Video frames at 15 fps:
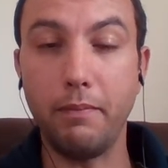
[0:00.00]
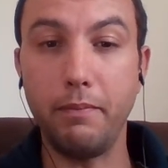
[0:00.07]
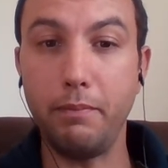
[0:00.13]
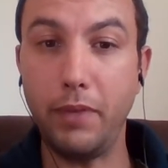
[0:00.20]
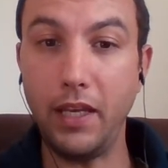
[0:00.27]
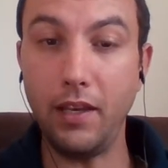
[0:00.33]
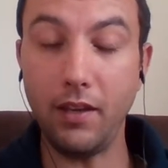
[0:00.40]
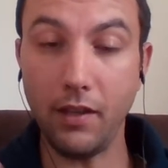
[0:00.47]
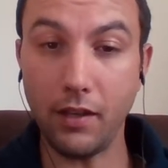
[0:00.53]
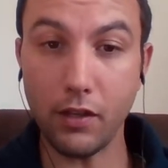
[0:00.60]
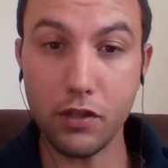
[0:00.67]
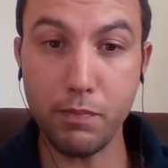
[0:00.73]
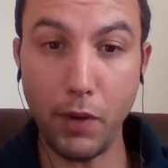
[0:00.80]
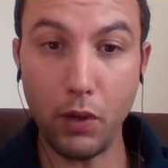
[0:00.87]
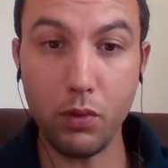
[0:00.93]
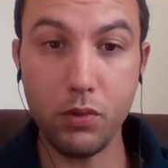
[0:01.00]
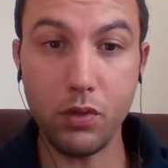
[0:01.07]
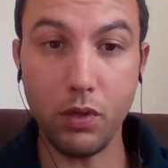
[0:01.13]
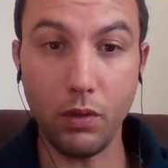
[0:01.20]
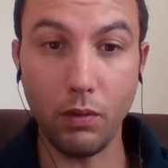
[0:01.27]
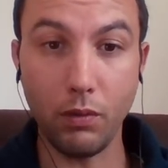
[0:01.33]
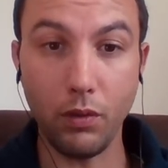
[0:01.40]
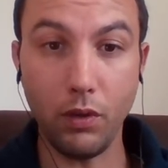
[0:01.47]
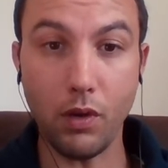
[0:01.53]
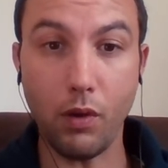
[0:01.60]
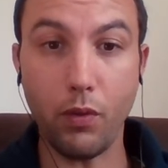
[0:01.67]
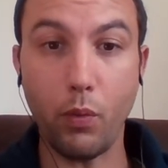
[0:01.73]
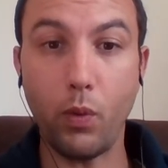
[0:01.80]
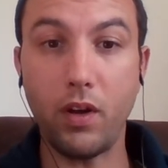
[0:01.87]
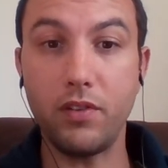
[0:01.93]
being exposed to,
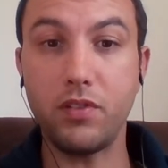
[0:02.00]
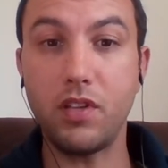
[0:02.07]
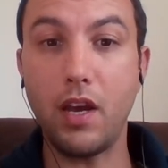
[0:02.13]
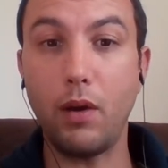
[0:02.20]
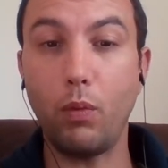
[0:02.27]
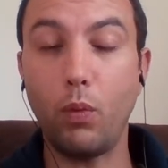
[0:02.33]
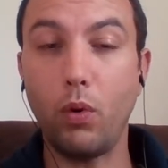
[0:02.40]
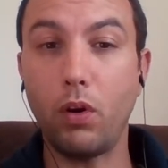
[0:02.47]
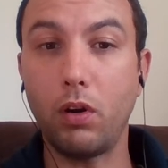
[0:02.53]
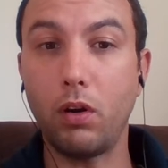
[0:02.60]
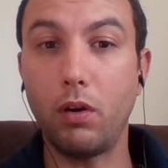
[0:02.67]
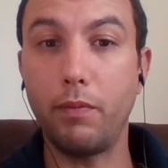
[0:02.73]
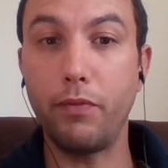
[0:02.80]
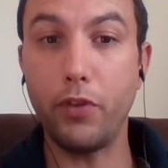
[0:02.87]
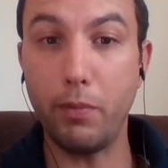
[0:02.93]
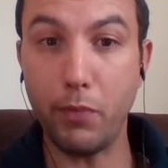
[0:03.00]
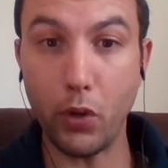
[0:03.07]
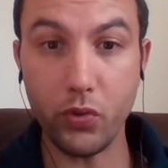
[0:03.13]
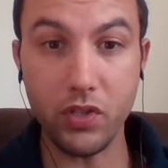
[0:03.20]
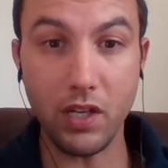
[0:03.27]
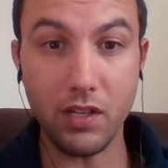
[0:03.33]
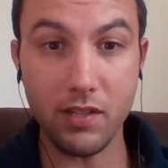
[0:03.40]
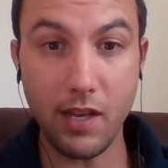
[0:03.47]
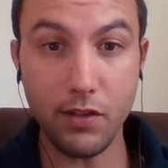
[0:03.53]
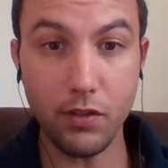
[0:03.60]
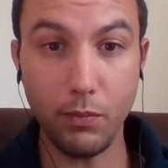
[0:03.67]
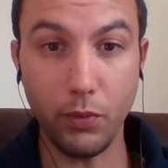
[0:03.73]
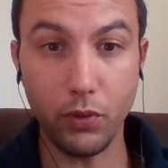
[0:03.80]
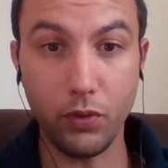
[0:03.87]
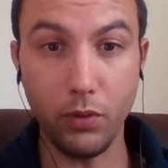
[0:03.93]
the ones that were the most
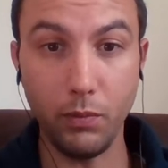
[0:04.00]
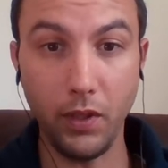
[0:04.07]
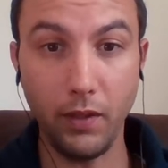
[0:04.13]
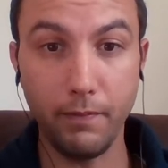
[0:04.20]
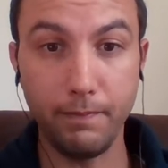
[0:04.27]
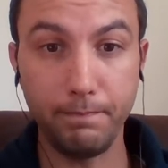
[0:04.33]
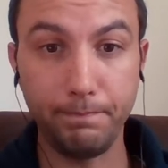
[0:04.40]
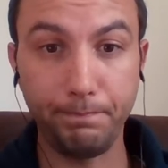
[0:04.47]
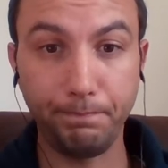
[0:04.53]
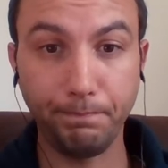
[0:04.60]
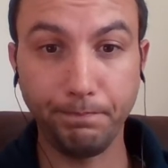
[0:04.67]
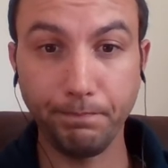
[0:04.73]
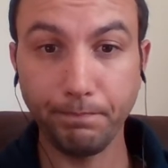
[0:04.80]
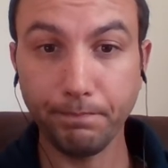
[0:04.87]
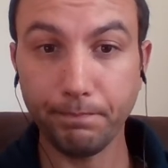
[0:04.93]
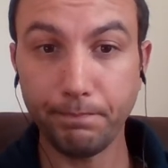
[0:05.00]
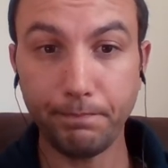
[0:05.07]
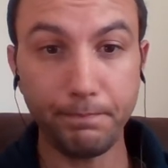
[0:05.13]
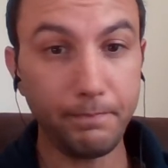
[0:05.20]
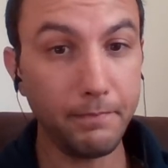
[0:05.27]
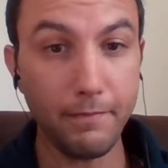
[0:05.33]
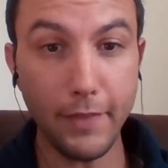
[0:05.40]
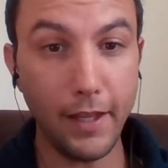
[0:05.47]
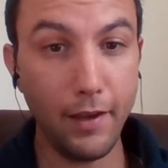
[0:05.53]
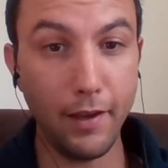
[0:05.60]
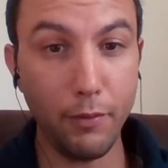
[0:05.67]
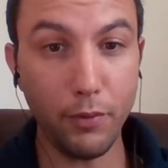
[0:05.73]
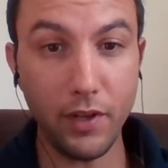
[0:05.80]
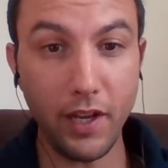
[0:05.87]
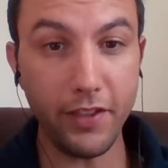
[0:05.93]
accessible to me,
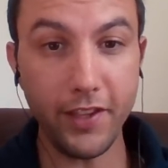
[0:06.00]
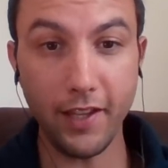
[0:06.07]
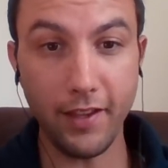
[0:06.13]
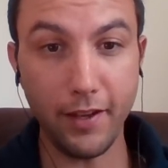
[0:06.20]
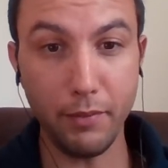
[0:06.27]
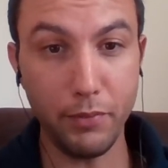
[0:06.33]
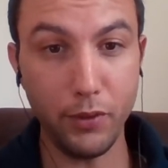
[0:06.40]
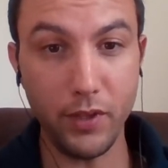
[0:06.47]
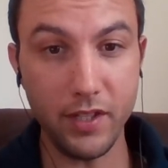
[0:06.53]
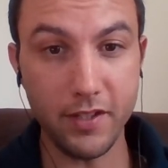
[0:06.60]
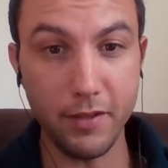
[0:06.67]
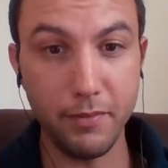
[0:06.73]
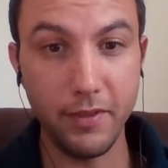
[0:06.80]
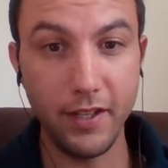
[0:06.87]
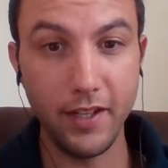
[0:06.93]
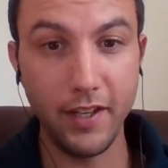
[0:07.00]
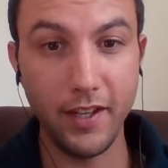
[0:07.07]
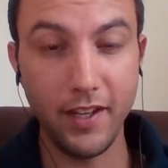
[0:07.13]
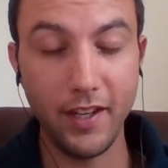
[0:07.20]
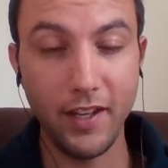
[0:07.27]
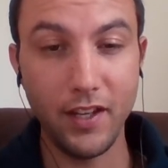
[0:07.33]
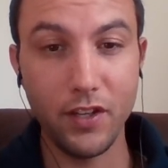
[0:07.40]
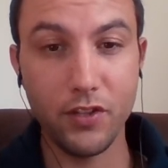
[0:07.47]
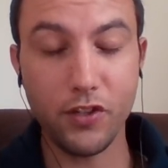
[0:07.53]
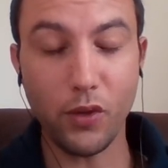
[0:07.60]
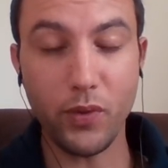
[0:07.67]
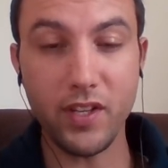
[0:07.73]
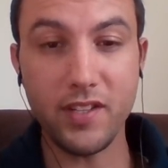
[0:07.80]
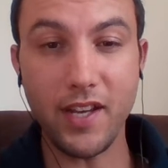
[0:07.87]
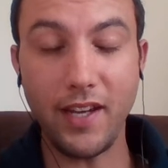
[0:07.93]
were nothing like Buddhism. So
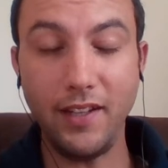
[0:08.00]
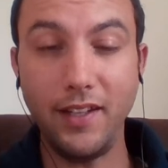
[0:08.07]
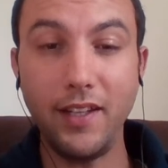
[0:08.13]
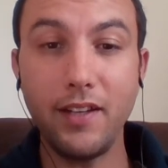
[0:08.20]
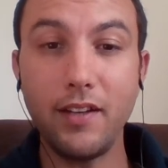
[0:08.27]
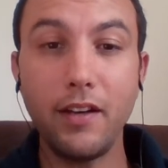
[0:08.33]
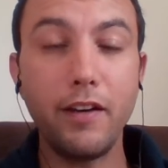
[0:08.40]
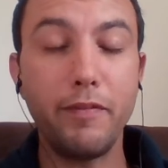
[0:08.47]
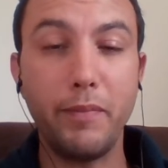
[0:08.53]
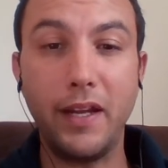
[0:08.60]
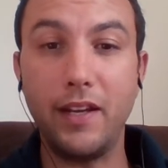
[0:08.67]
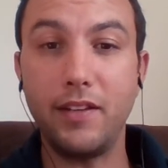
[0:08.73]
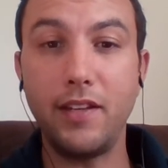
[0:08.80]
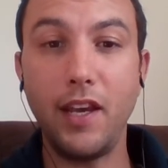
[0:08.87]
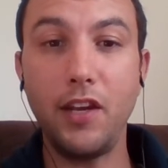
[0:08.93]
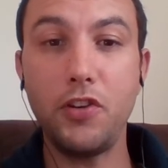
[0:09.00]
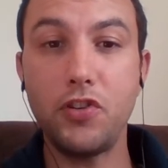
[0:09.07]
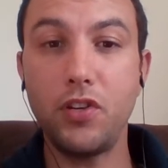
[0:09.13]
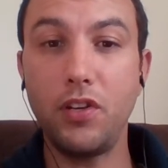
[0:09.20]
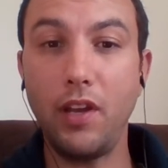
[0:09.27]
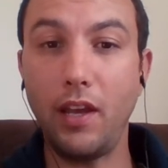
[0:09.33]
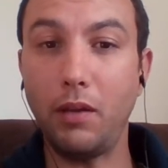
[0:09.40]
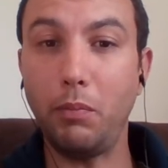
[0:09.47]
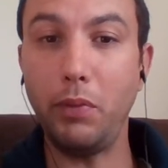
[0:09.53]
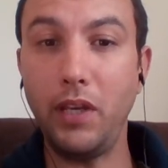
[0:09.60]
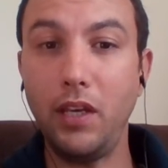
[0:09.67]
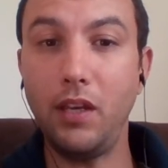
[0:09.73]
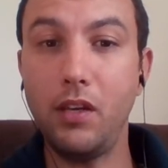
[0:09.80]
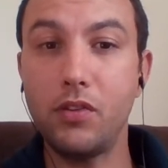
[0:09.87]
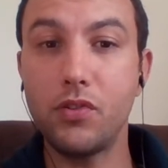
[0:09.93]
this idea of meditation and
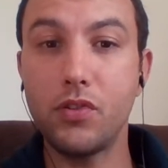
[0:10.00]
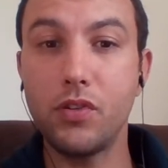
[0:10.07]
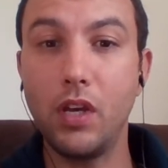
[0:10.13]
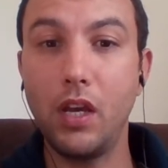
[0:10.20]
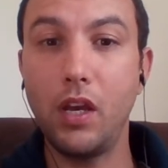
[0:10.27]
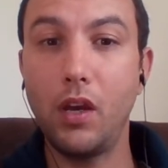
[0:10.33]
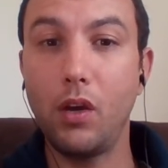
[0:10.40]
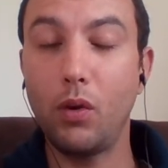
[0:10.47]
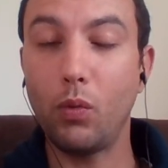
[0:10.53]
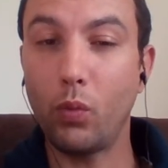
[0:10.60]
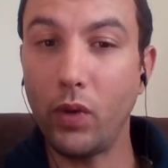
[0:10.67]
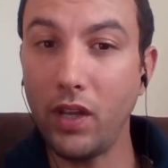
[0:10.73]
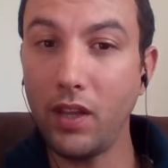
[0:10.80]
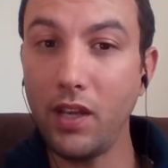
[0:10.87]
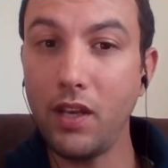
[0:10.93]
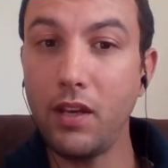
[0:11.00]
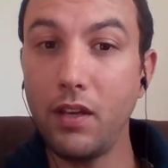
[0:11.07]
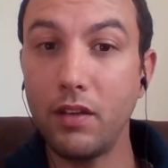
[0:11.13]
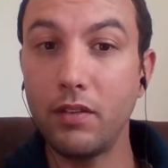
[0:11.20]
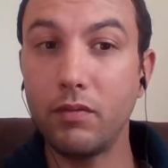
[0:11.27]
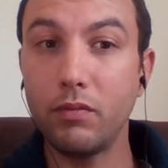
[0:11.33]
peace really